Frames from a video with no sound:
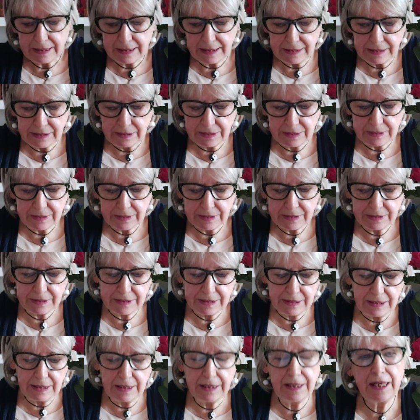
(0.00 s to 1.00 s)
is
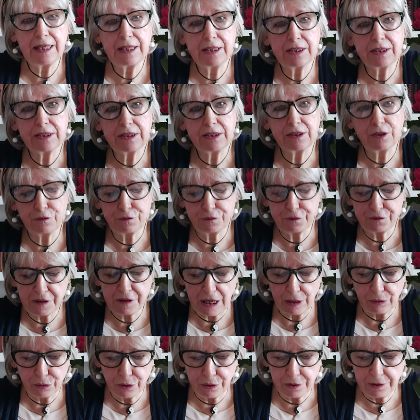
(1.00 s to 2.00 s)
seen as the
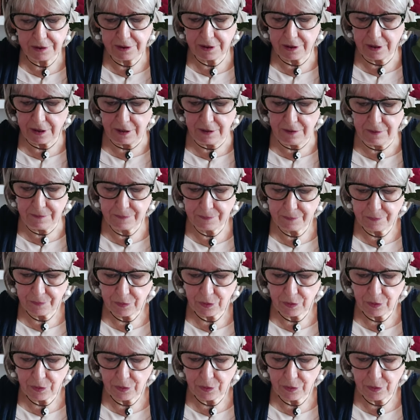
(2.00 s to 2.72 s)
founder